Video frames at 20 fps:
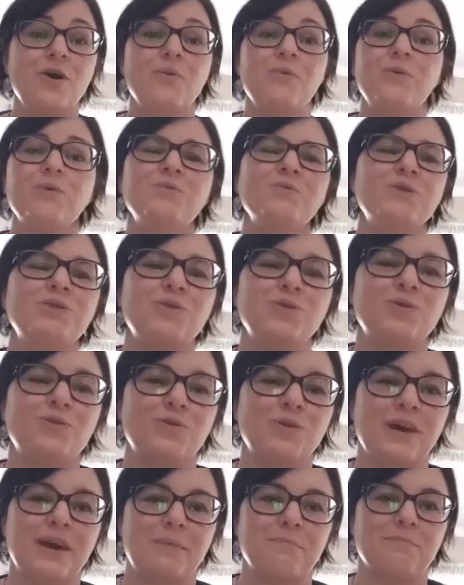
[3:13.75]
What was
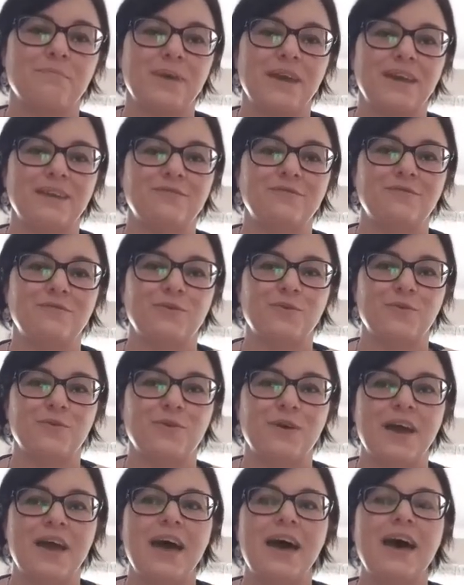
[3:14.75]
your cup made for?
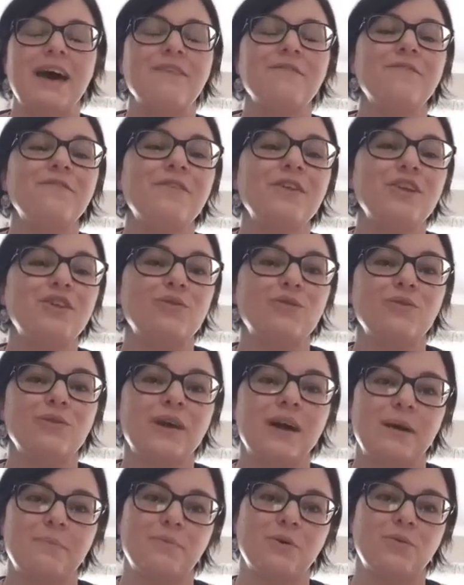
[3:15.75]
And fill your
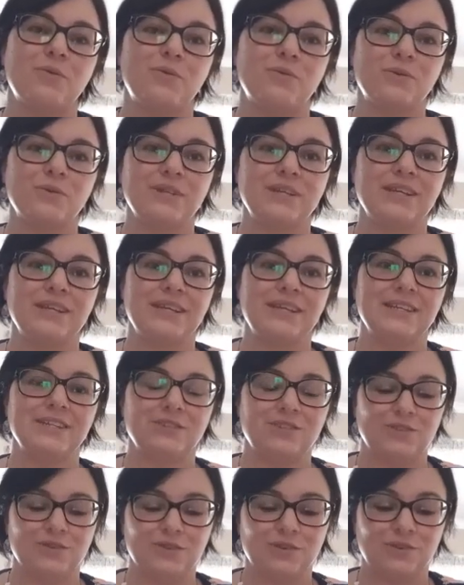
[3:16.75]
cup accordingly
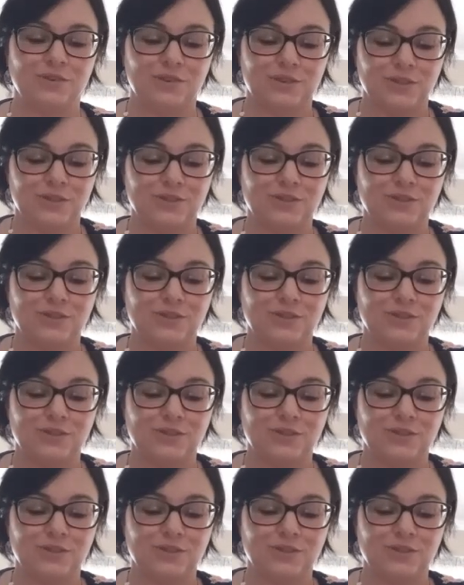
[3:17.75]
to,